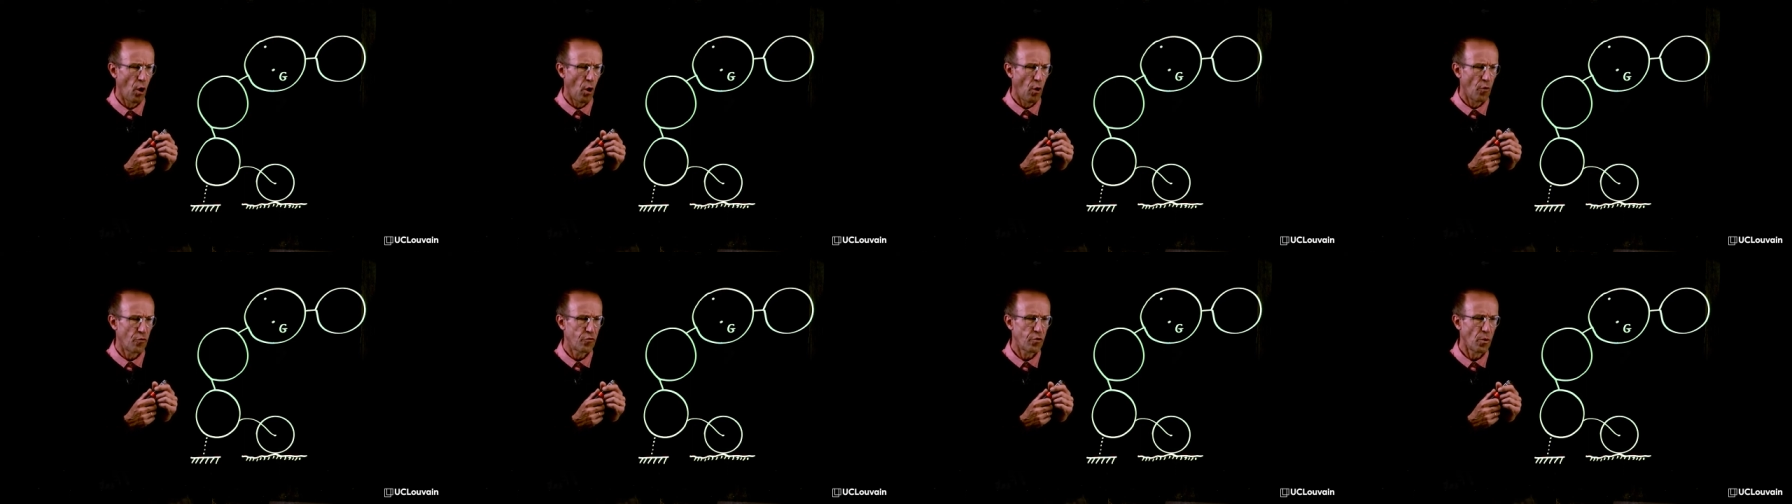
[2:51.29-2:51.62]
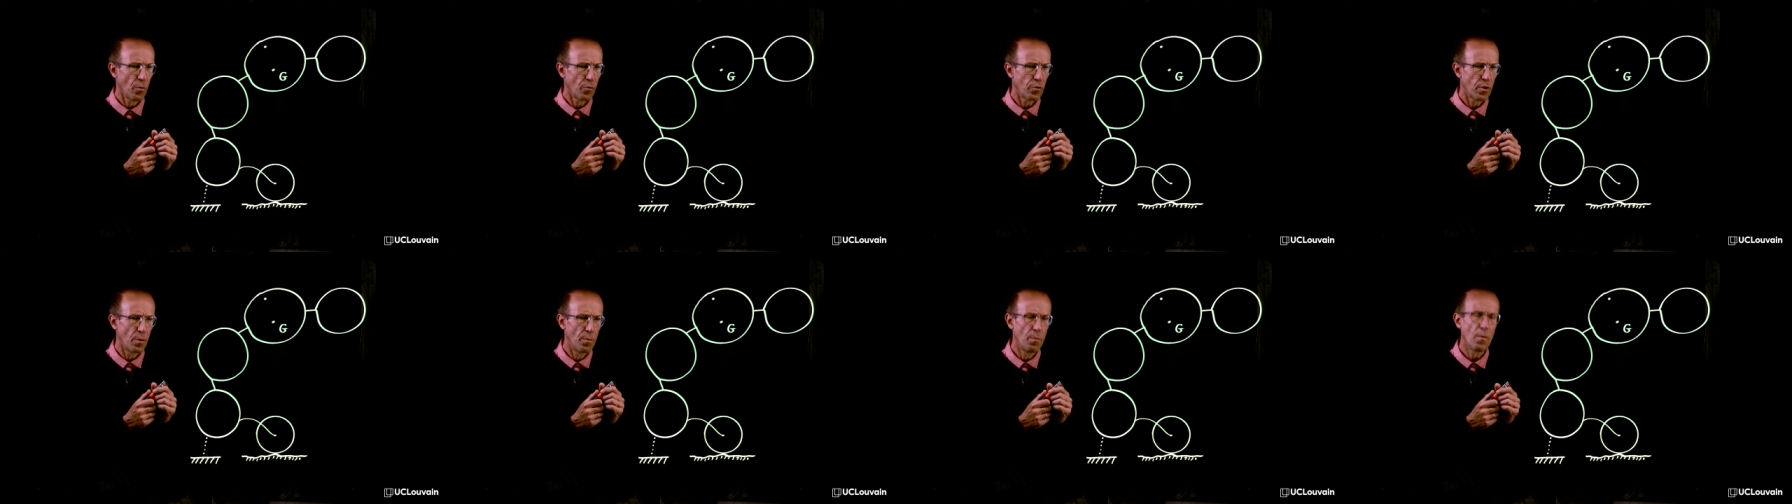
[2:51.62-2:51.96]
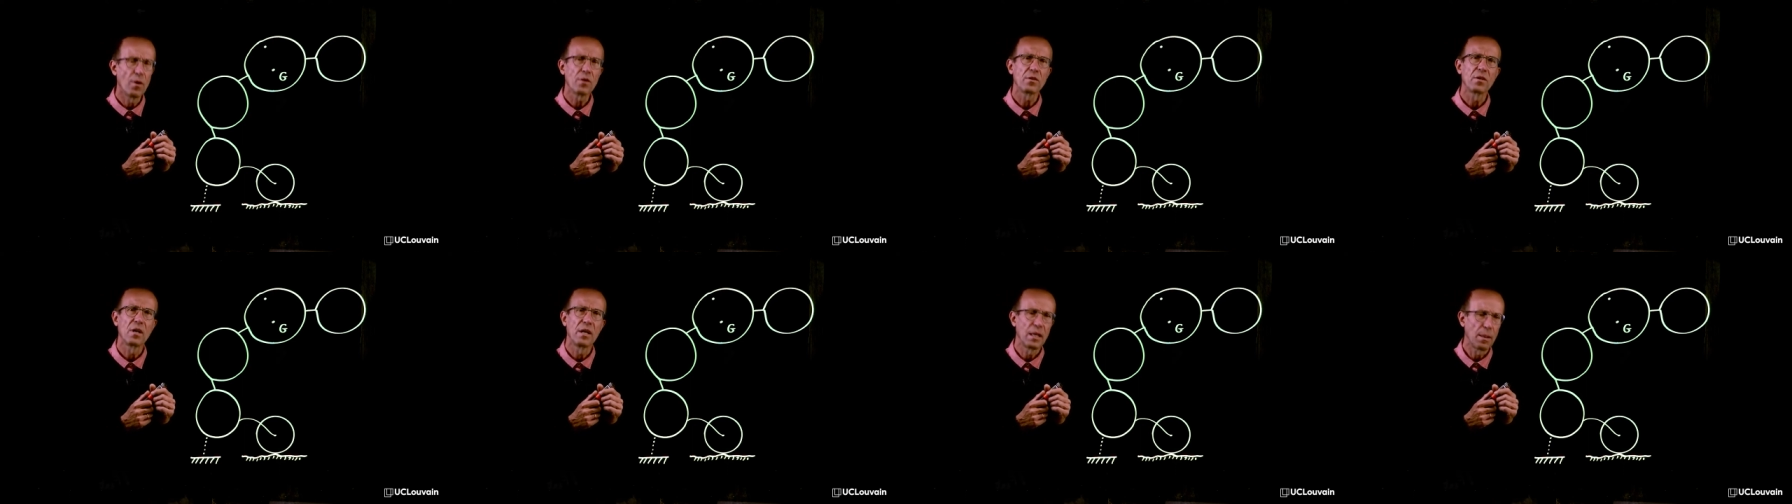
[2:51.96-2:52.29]
from the
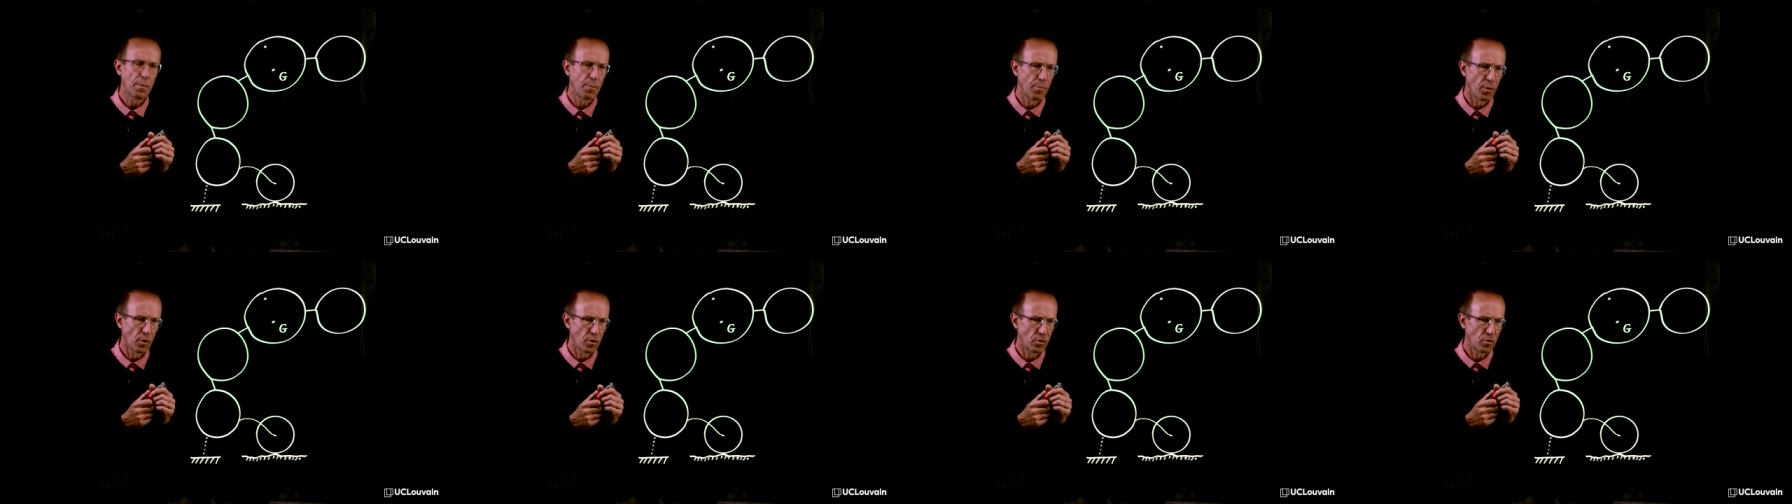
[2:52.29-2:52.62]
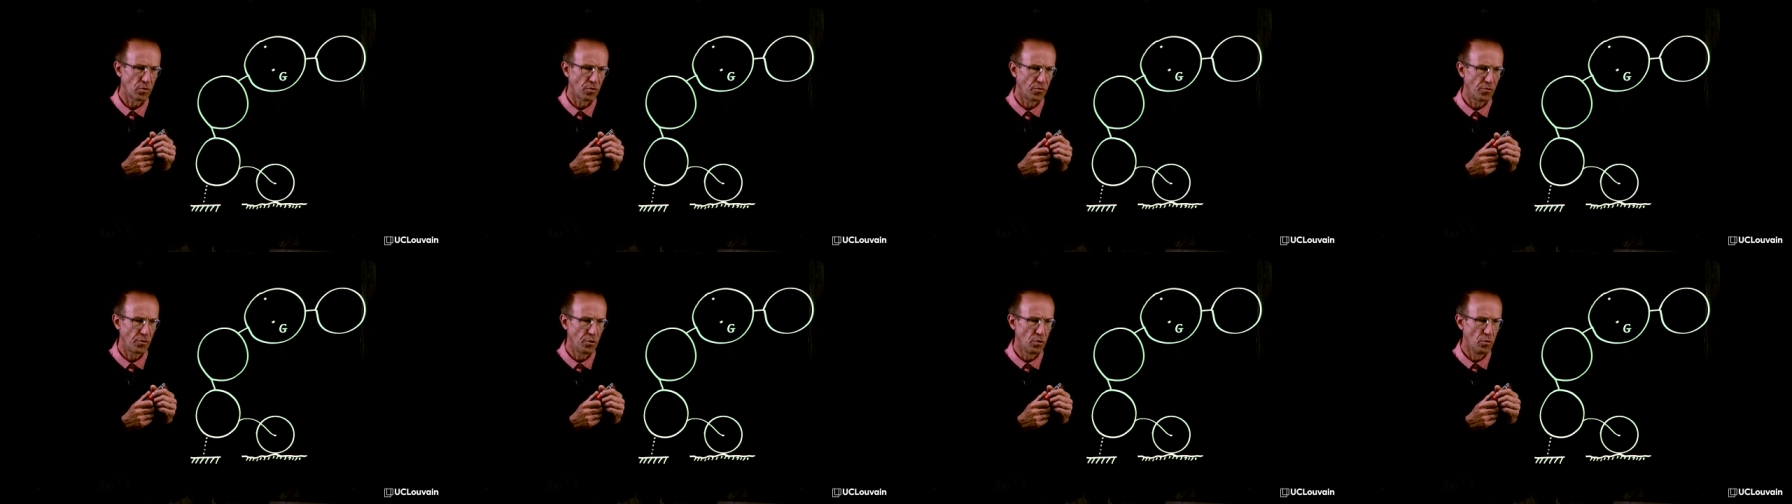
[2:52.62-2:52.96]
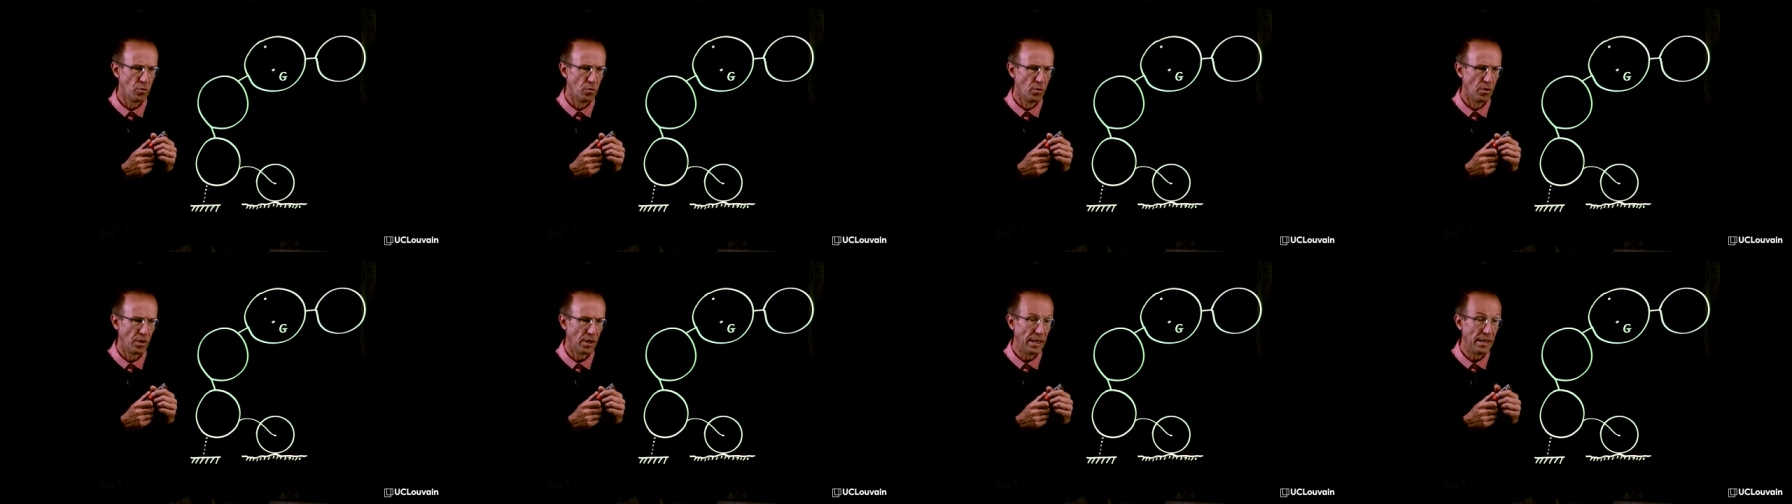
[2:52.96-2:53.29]
modeling point of view.